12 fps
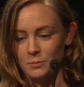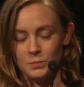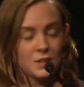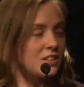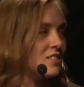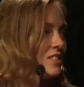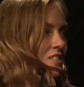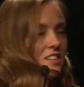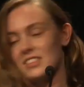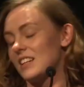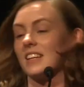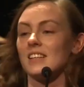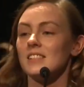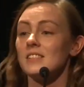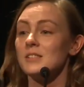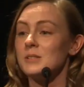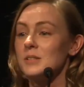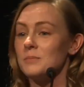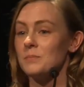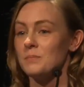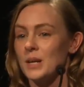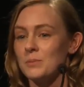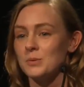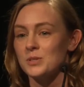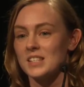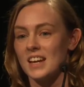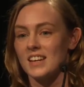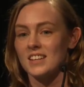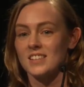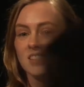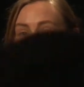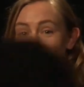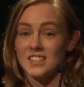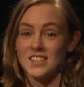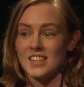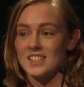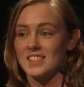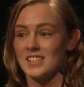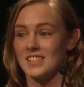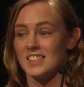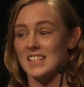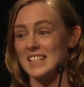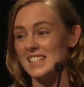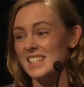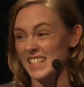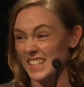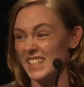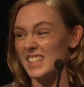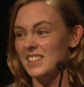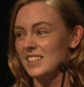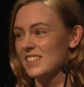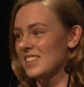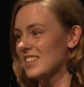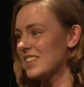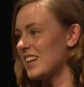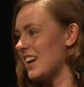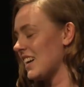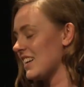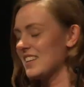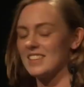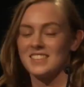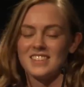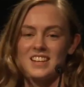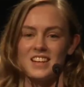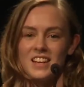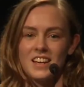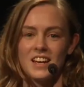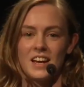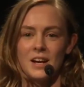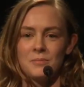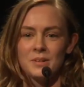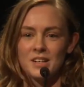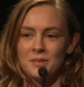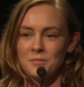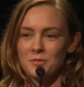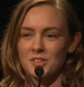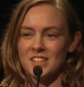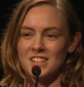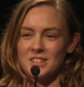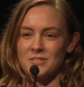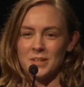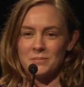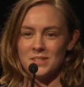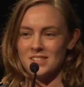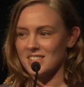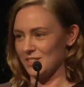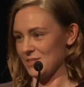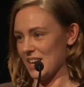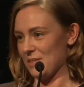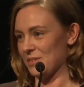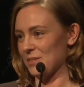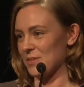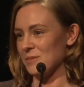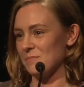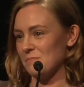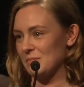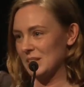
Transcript: Because the thing is, people say CSS is easy. How many front-end developers do we have in the room?